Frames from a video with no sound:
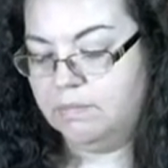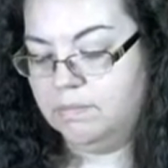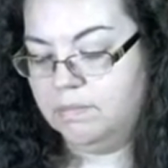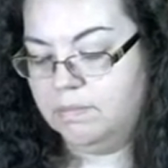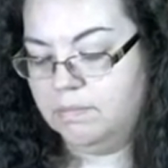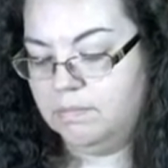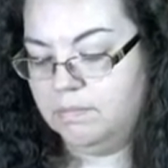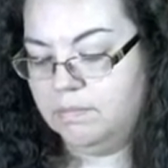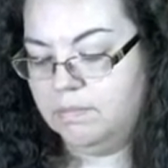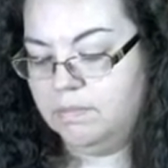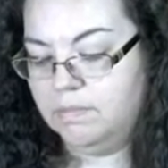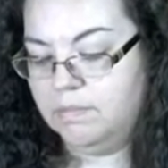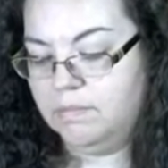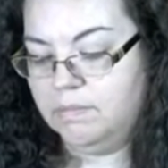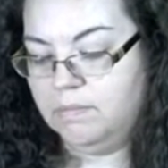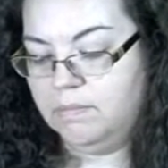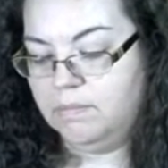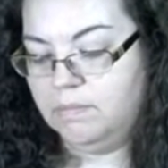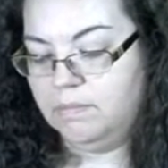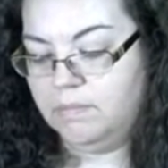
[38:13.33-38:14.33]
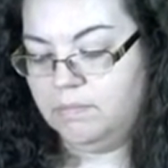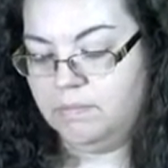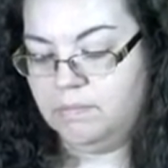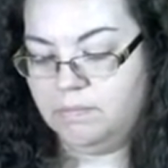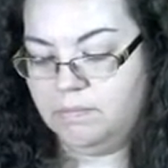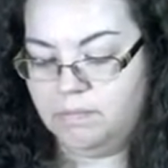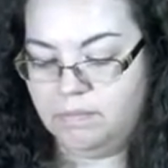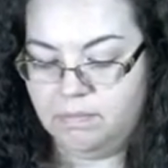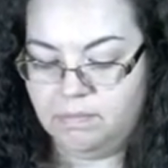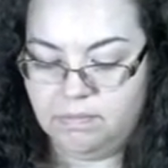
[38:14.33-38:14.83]

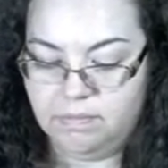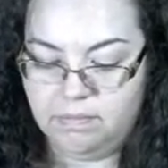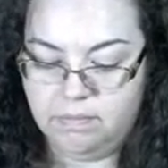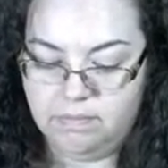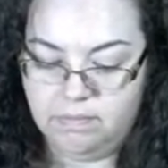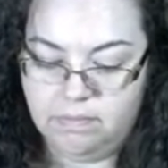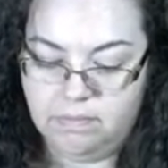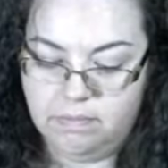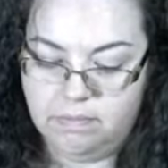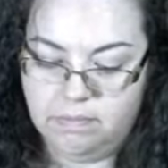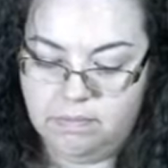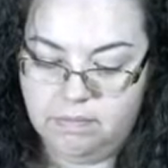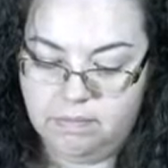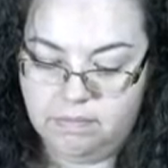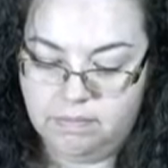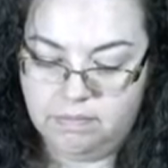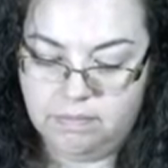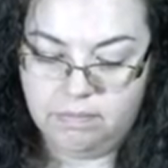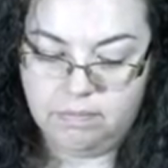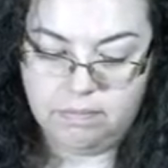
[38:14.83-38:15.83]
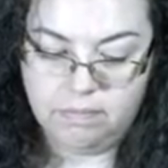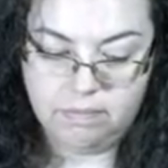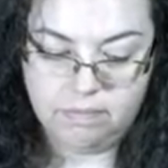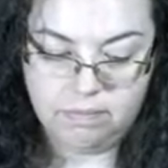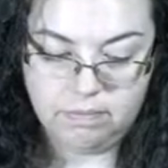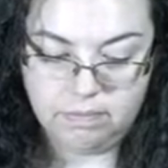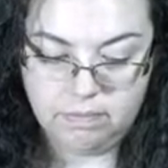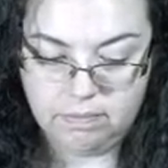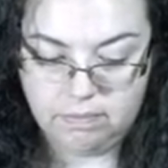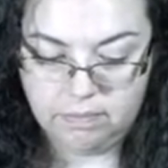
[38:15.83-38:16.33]

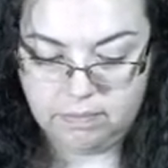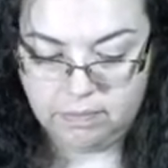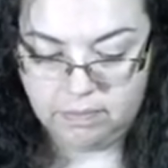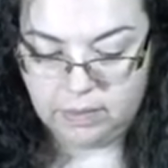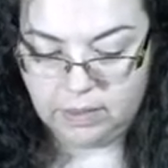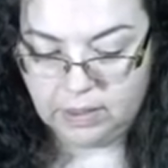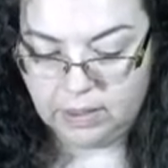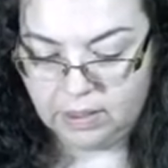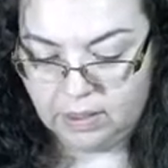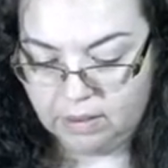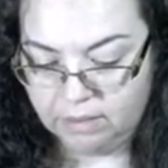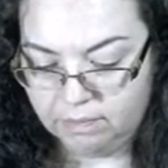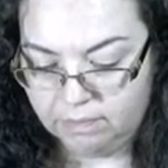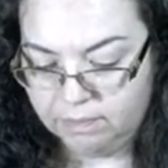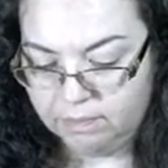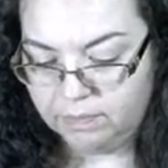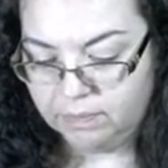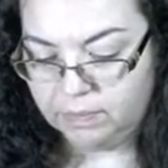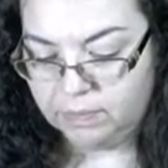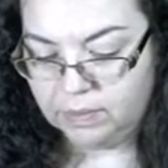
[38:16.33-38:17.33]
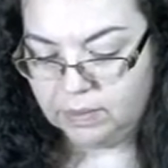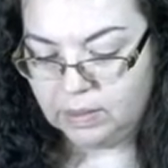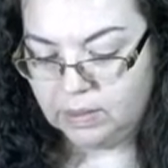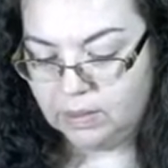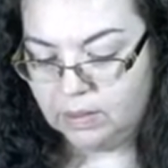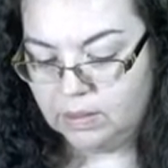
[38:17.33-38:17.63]
Nothing is said.